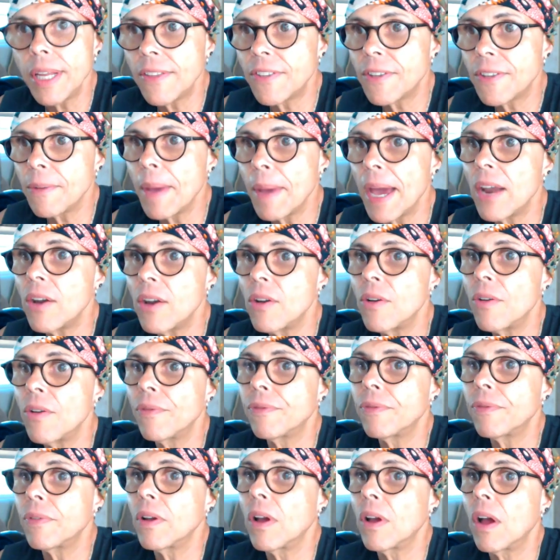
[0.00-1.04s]
It's a matter of
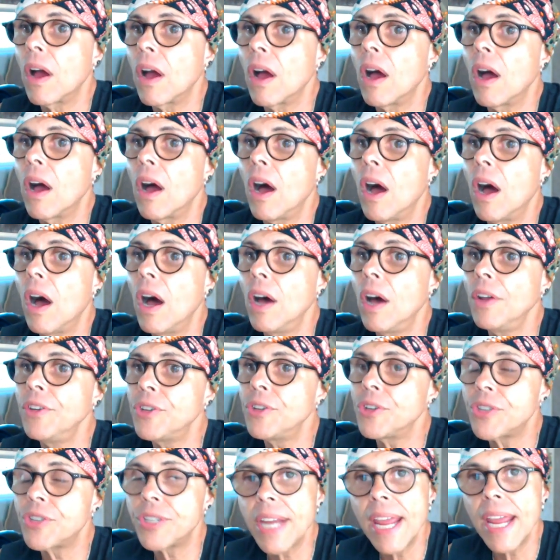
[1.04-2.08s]

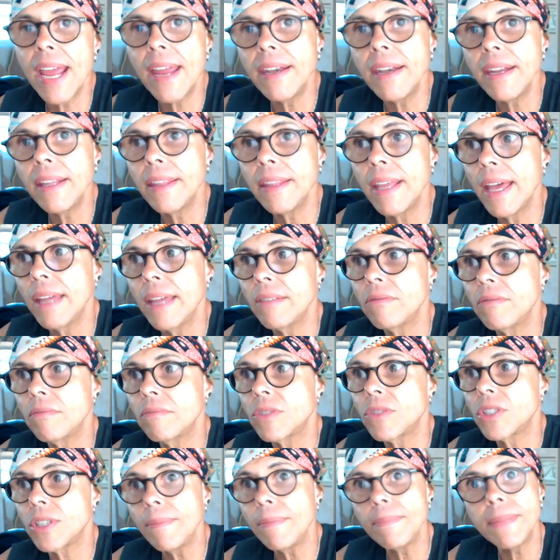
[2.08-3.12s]
understanding that
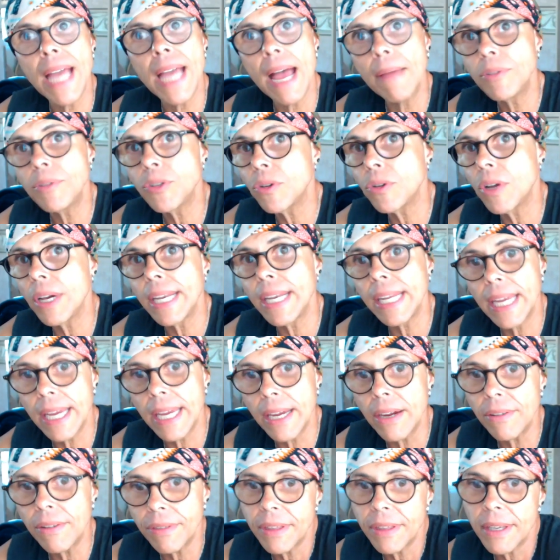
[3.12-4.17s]
sometimes we're going to
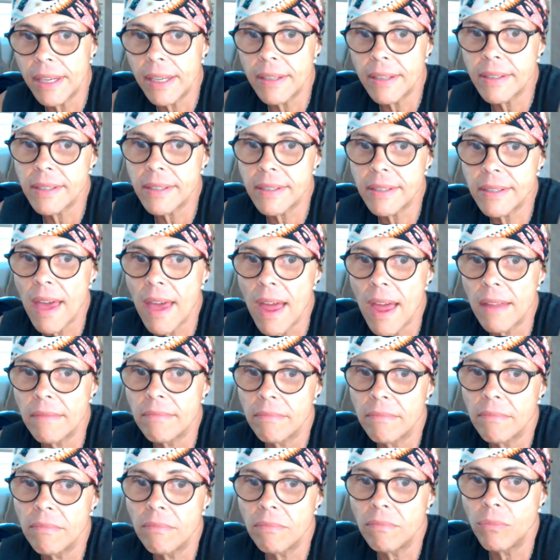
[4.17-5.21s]
hear things that
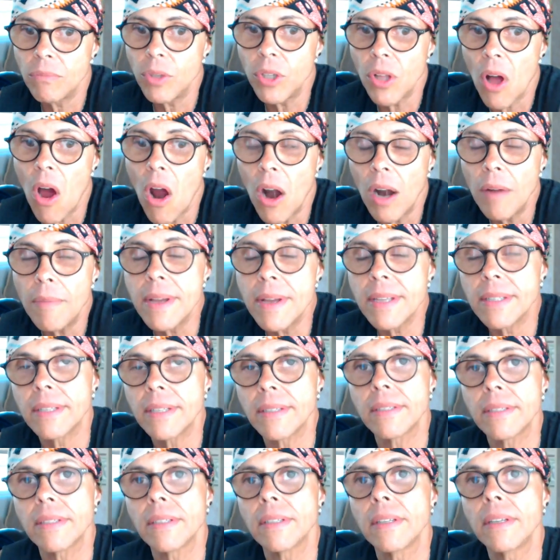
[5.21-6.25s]
will harm
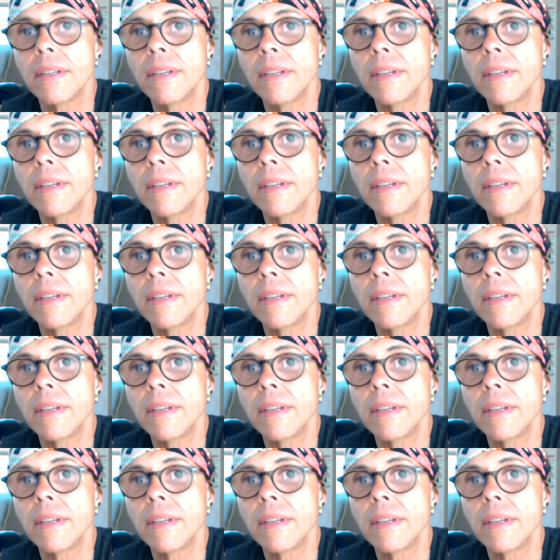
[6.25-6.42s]
us,